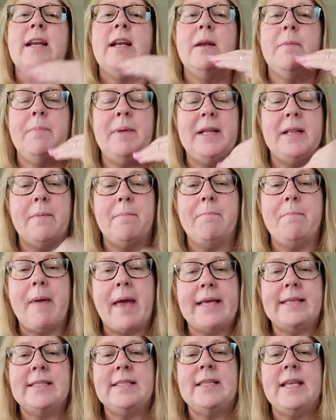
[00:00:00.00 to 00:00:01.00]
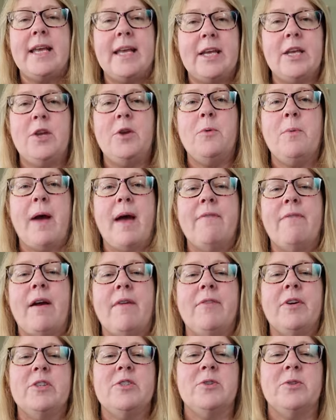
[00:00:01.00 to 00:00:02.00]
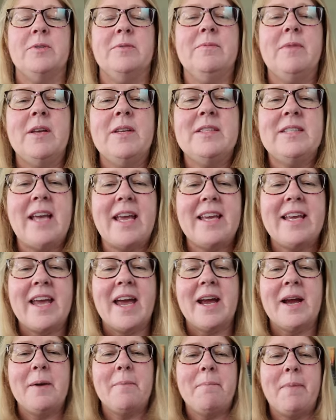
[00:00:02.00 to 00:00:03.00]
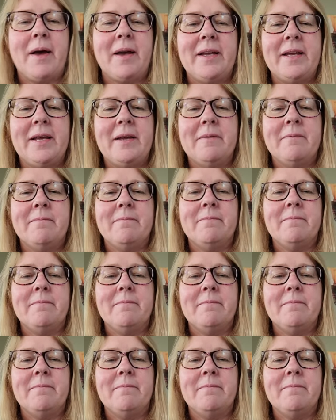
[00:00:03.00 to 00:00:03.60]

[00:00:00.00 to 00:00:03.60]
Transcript: It'll be the best thing you have ever done. Take care. Bye.